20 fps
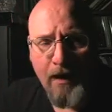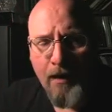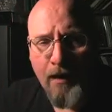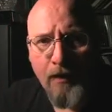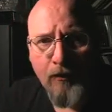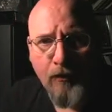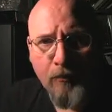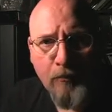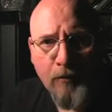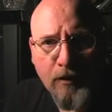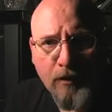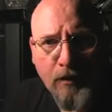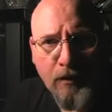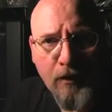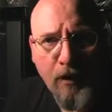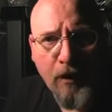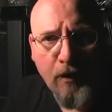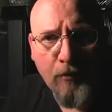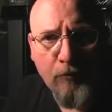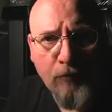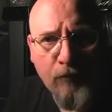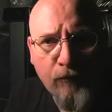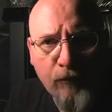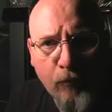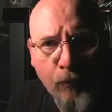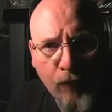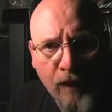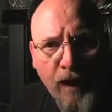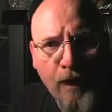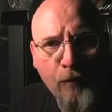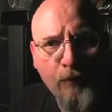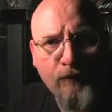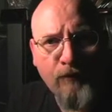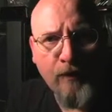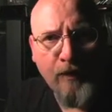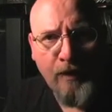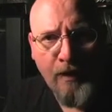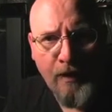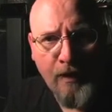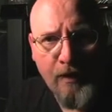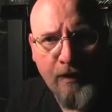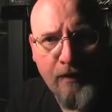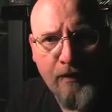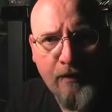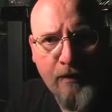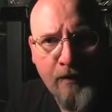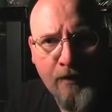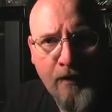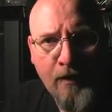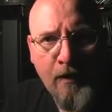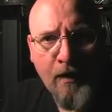a $100 million movie. When I was a kid,